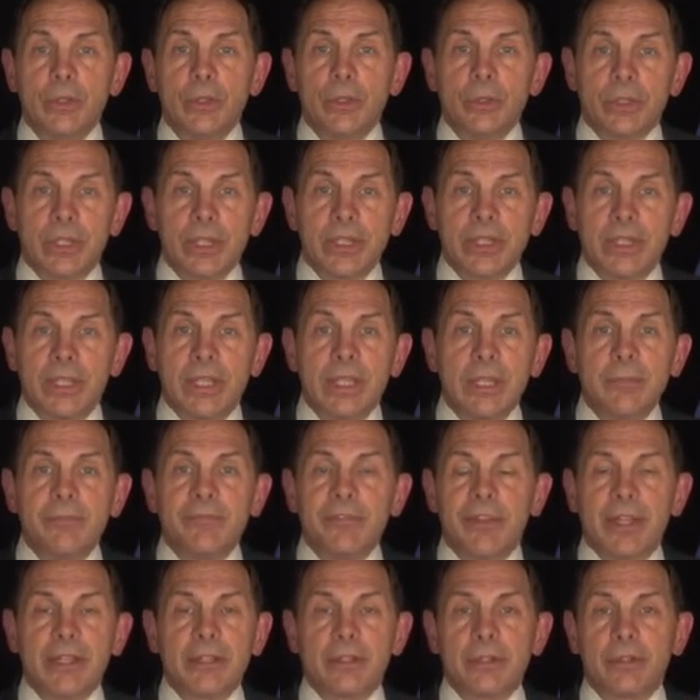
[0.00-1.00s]
who can
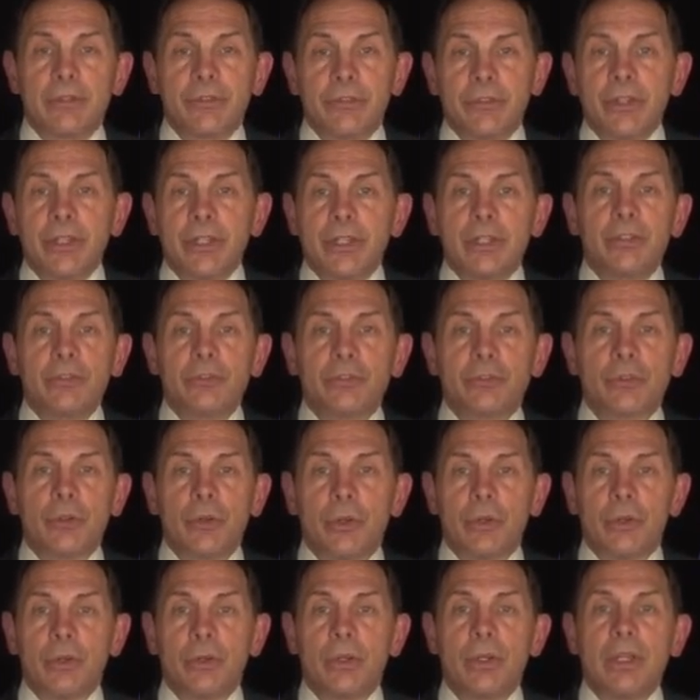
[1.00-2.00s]
keep veterans in
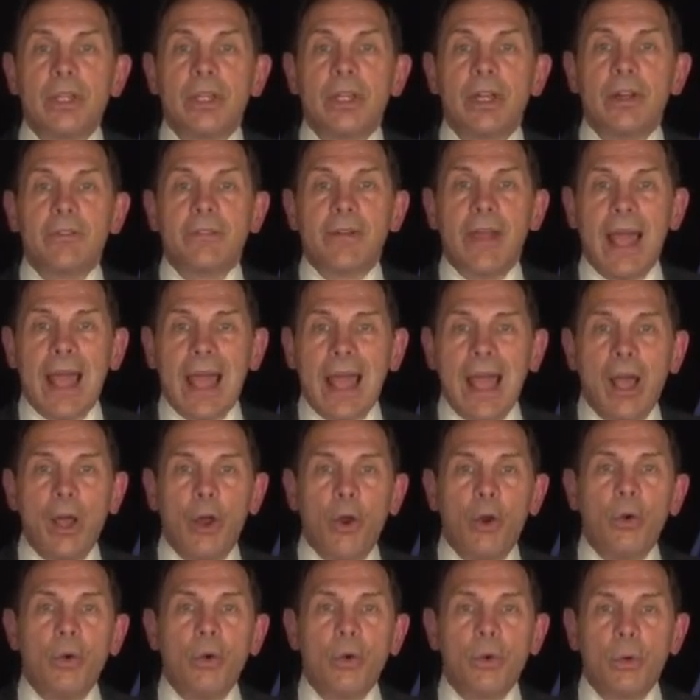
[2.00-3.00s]
control of
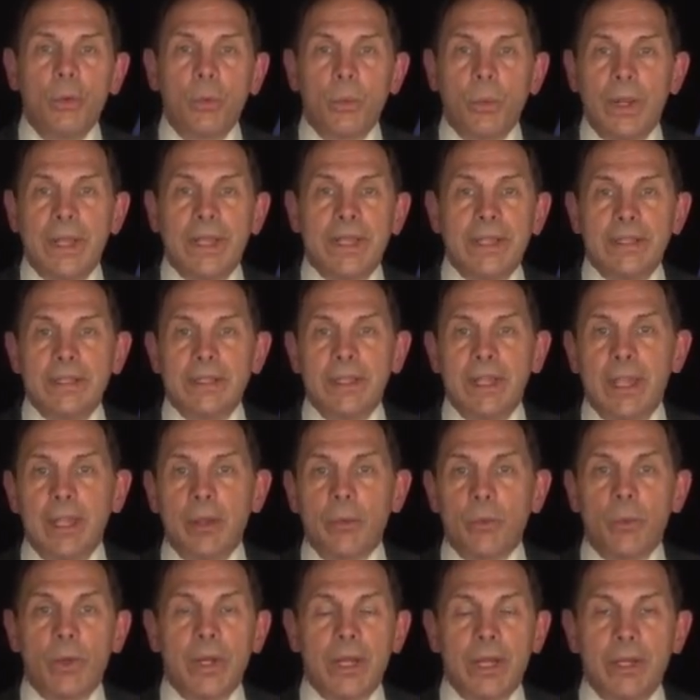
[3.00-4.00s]
how, when,
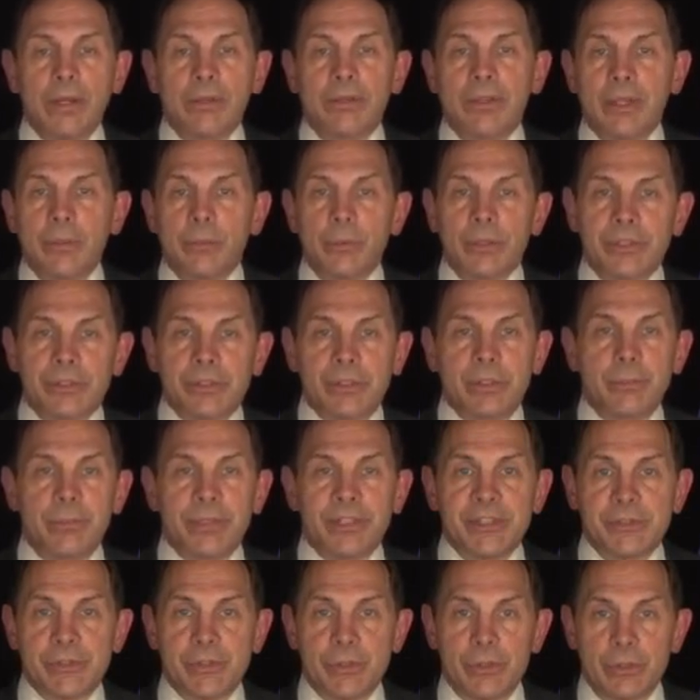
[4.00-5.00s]
and where they wish to
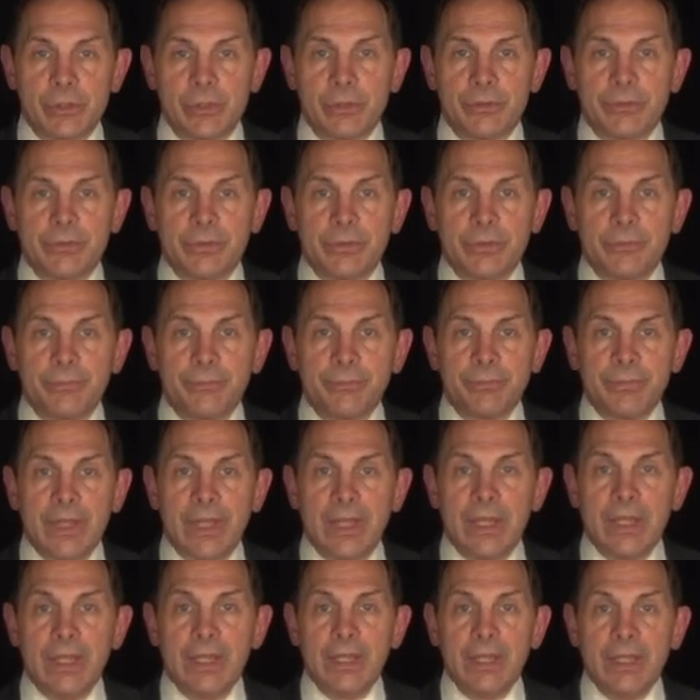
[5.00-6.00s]
be served.
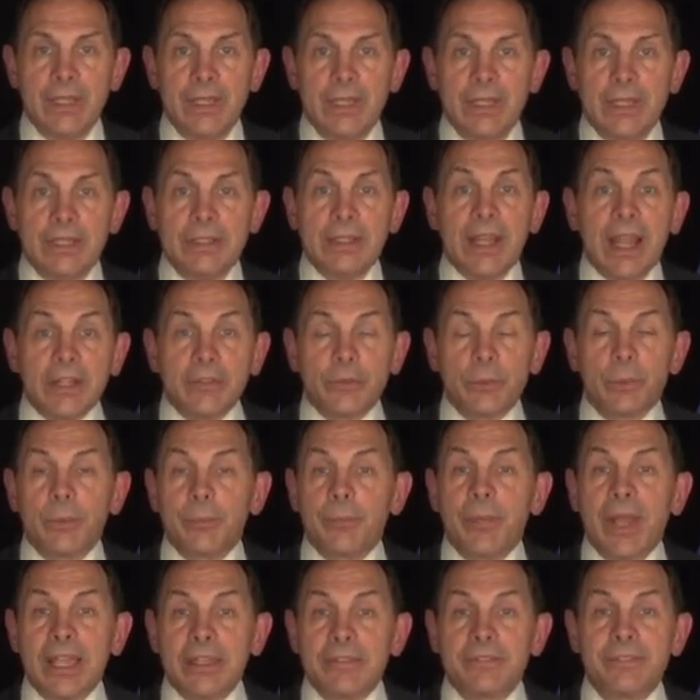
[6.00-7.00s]
And that's
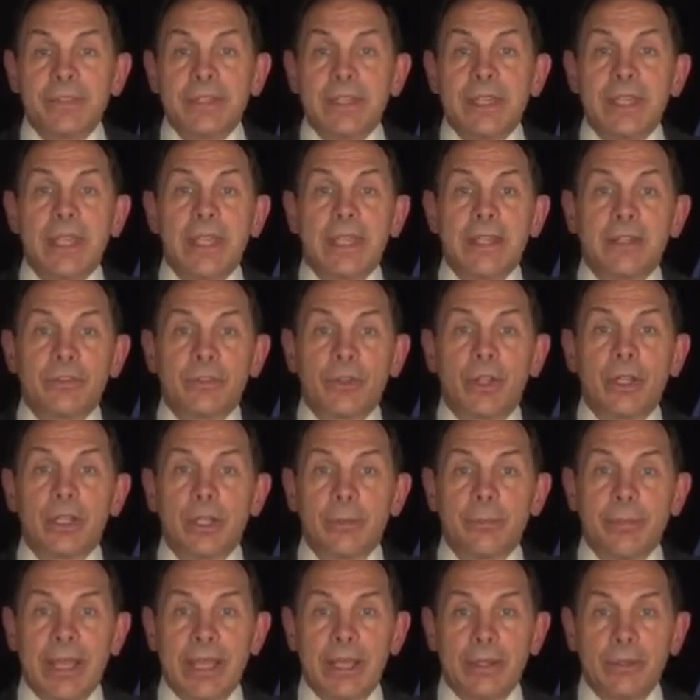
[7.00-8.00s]
what my VA is
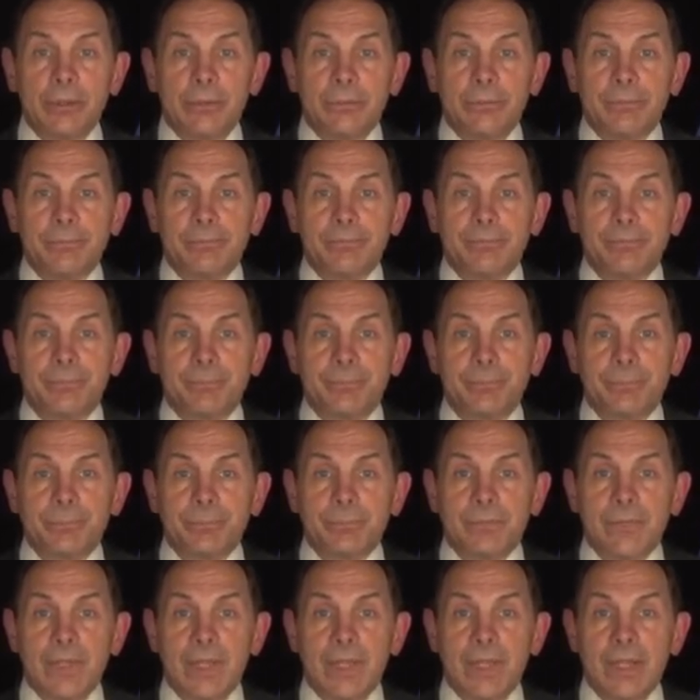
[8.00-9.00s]
all about.
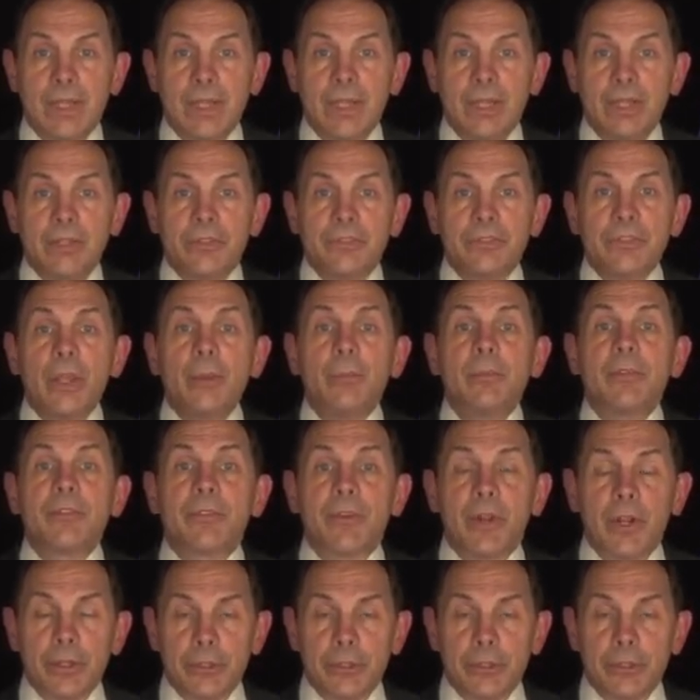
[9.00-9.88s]
Some have